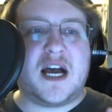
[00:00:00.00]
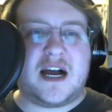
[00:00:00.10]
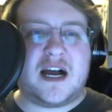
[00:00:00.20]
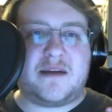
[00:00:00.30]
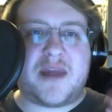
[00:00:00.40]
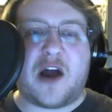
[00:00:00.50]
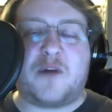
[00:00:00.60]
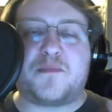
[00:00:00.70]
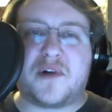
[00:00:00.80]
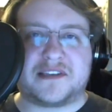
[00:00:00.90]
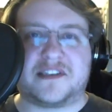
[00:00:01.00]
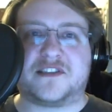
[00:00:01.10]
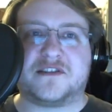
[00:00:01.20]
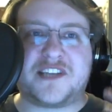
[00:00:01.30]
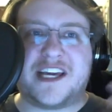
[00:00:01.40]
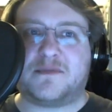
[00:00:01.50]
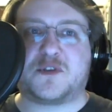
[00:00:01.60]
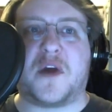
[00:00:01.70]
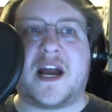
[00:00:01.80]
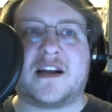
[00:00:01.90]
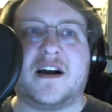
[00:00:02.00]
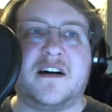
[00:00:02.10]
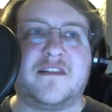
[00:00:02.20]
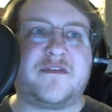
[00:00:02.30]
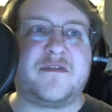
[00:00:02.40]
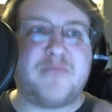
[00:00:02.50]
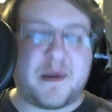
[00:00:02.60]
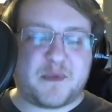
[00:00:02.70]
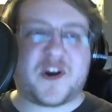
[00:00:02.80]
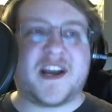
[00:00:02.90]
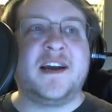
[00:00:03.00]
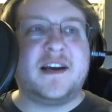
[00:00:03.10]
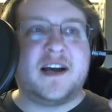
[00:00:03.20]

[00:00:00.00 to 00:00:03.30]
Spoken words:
how processors keep track of memory.